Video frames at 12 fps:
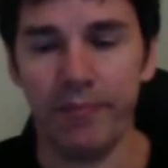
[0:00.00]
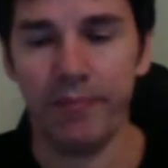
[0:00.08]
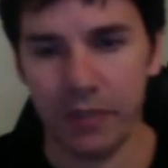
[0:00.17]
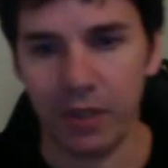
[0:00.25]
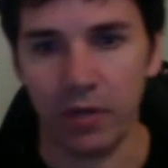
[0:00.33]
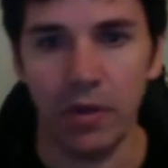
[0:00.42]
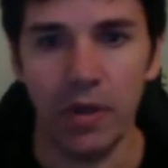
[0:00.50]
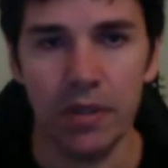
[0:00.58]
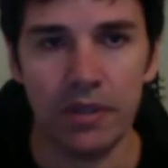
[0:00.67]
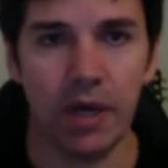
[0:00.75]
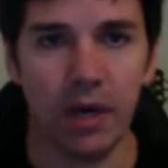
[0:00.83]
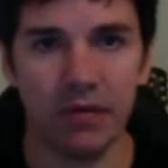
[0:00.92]
so
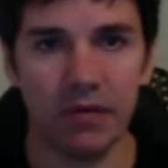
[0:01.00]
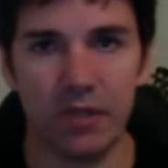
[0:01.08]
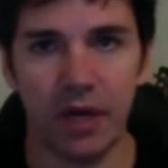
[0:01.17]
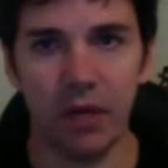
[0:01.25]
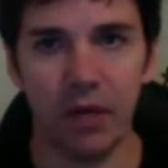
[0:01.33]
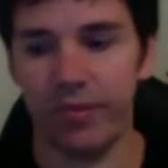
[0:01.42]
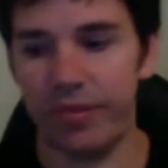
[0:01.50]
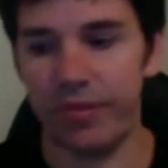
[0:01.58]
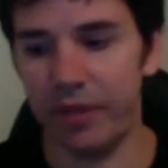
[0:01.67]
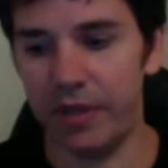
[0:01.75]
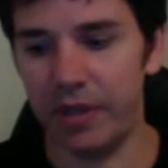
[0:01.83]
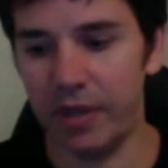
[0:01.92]
start
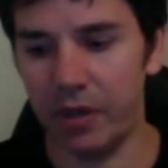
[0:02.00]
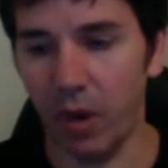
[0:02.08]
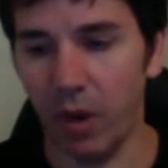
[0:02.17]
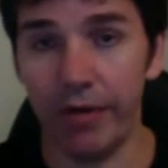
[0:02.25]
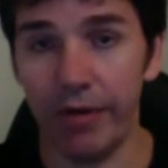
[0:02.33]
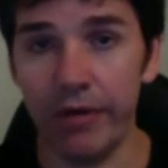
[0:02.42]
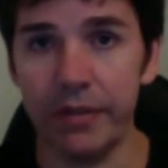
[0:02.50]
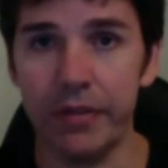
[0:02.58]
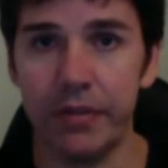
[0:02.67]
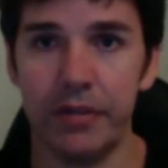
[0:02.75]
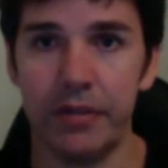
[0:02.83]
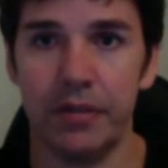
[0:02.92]
with the inquiries,